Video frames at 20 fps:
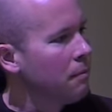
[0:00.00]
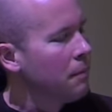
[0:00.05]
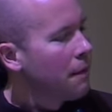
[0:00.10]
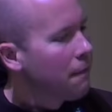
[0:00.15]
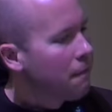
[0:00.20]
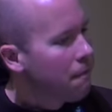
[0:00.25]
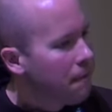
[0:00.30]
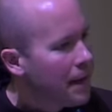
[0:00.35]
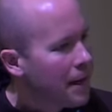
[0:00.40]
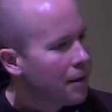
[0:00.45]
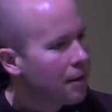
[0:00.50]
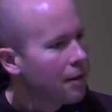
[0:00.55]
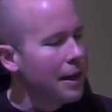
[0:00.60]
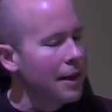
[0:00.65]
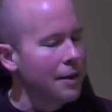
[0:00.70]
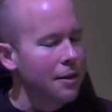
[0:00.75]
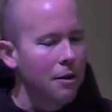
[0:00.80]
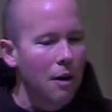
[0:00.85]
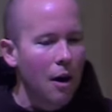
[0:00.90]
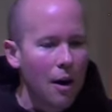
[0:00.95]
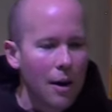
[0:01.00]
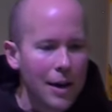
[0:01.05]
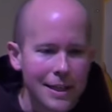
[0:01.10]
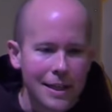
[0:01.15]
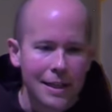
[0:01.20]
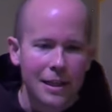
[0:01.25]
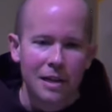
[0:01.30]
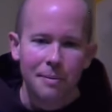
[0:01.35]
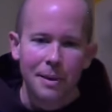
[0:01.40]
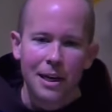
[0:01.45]
Fear that there isn't
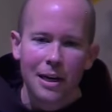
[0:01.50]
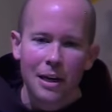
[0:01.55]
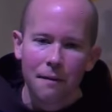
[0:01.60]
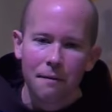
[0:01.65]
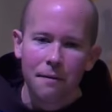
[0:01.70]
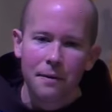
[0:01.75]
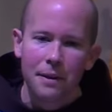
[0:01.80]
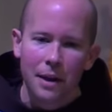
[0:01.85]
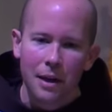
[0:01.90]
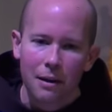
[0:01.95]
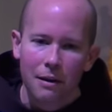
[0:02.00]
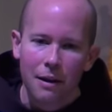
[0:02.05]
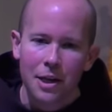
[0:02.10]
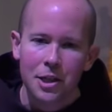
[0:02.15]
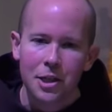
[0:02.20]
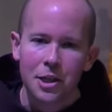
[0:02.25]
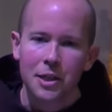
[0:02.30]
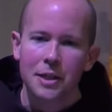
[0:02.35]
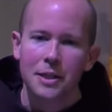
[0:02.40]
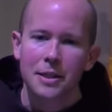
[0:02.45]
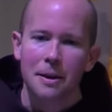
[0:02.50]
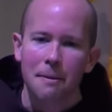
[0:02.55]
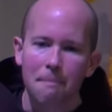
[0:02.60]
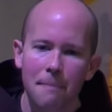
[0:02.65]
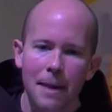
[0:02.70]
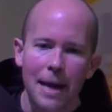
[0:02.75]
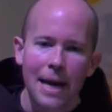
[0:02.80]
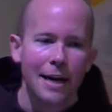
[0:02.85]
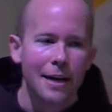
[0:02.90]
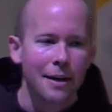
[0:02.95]
going to be enough in the collection to
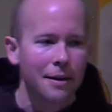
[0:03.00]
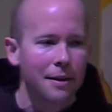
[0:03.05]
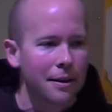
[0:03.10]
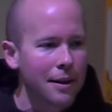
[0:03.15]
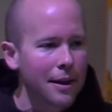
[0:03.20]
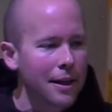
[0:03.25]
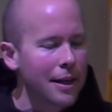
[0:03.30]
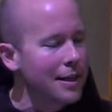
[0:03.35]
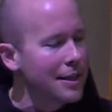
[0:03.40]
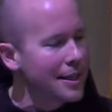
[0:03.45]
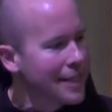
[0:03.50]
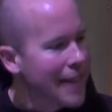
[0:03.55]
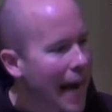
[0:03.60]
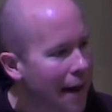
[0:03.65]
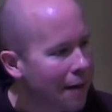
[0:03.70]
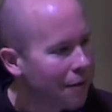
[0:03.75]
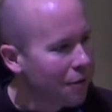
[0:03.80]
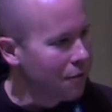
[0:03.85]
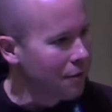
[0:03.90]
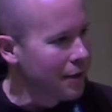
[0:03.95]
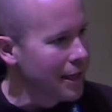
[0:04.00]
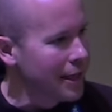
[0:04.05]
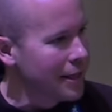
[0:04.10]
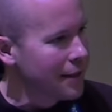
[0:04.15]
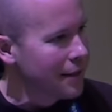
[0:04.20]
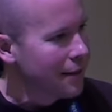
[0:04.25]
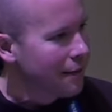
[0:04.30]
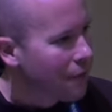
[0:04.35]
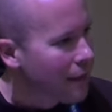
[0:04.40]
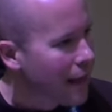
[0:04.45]
make the salaries
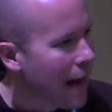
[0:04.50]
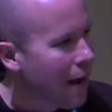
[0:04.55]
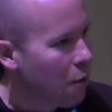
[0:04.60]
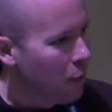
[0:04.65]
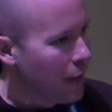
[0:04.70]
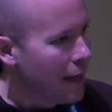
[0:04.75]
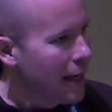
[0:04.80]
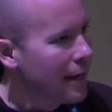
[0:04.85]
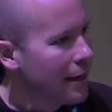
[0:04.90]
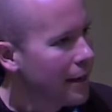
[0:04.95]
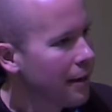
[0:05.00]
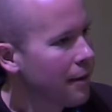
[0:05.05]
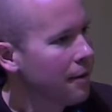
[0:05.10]
for that week.